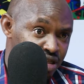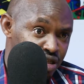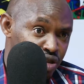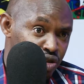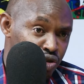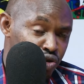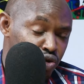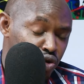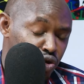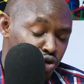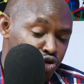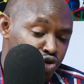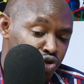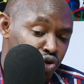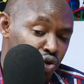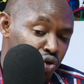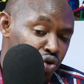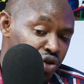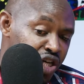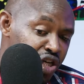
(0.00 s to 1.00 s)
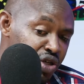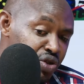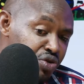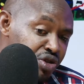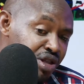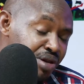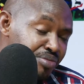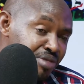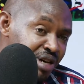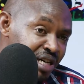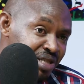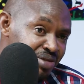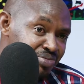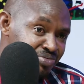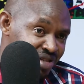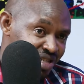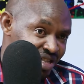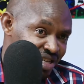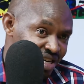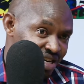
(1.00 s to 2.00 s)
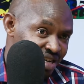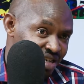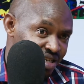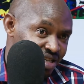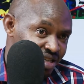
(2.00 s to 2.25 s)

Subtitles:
to also look into the multimedia